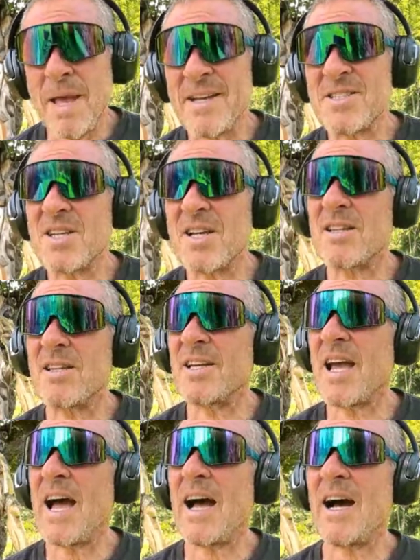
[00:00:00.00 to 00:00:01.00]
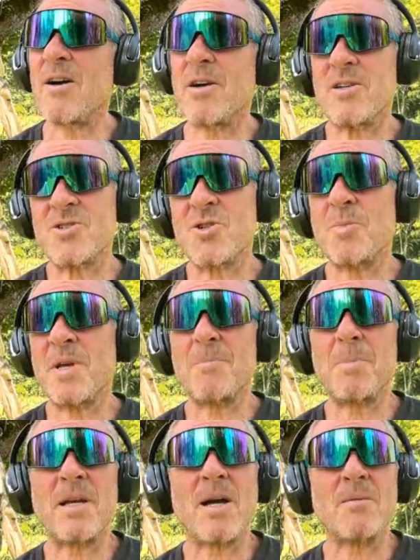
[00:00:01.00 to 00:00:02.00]
Basically, how, assuming
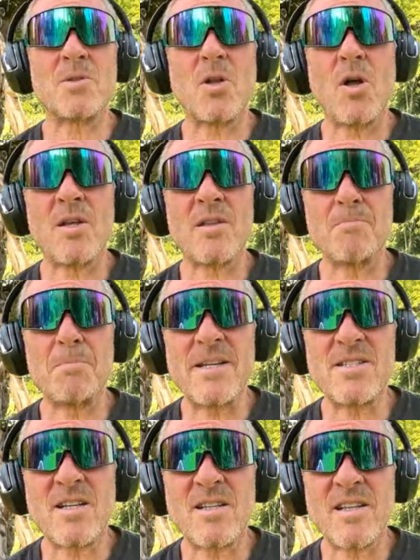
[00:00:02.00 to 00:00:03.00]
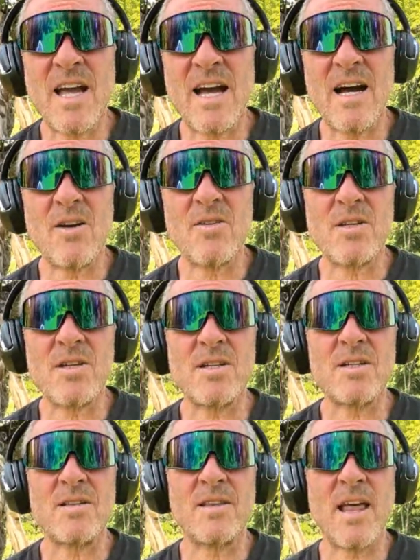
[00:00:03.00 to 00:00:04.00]
it becomes law, basically how
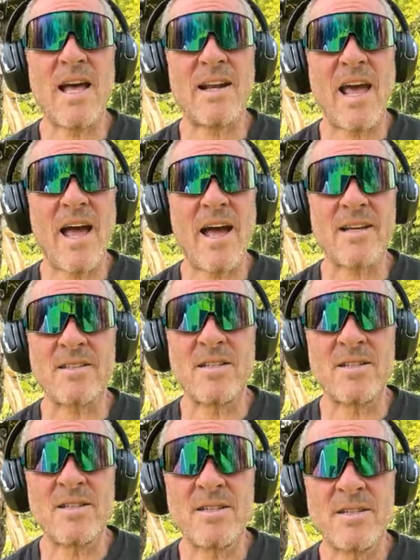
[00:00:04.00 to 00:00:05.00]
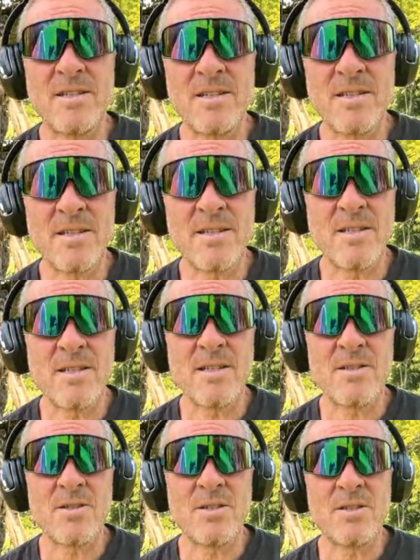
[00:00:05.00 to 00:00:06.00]
that act
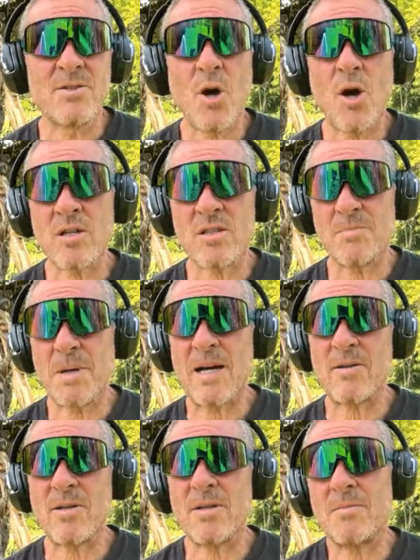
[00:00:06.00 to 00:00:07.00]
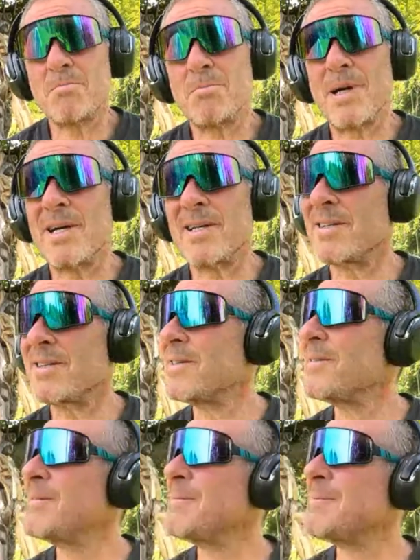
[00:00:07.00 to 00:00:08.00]
talks about it. But
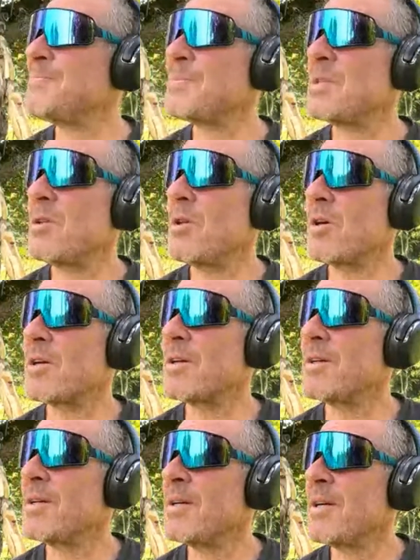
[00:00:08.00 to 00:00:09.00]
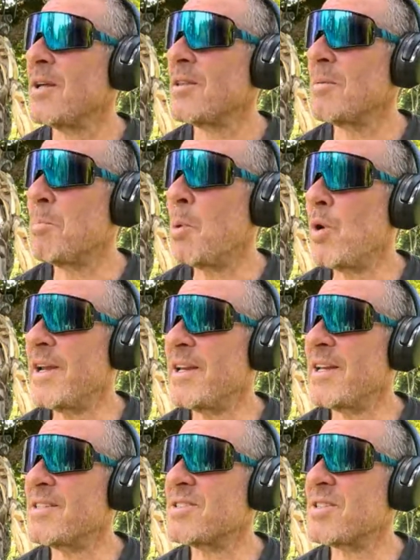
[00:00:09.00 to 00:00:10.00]
look, the
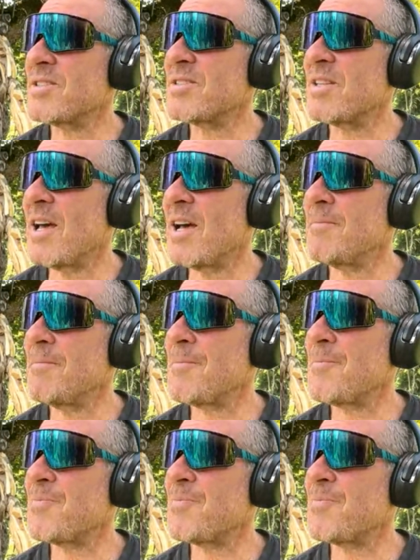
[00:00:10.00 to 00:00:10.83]
point is that